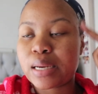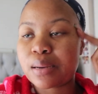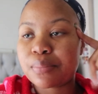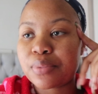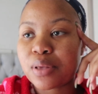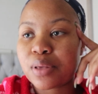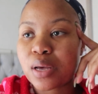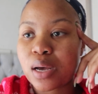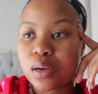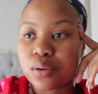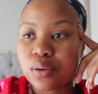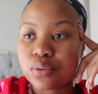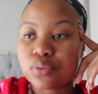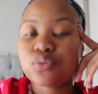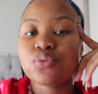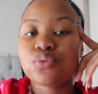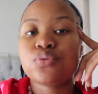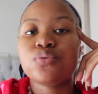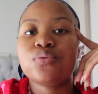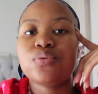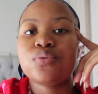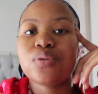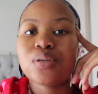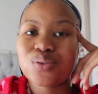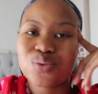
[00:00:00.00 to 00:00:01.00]
up the house,
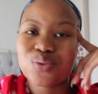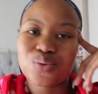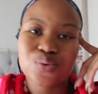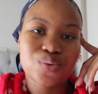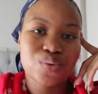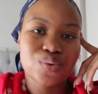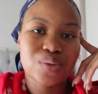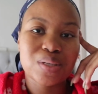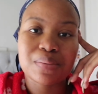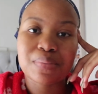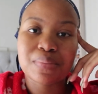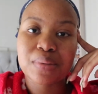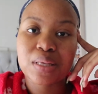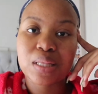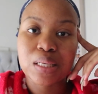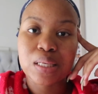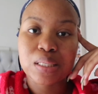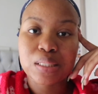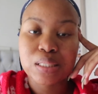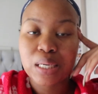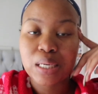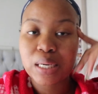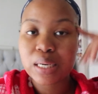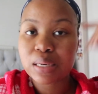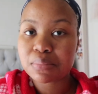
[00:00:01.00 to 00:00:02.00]
so that's also something that
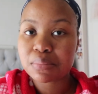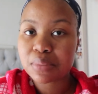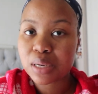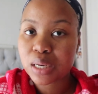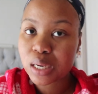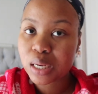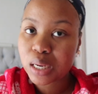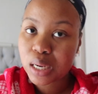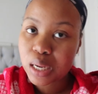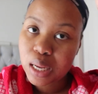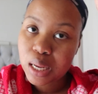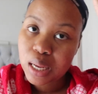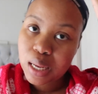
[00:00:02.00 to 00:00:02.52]
delayed me.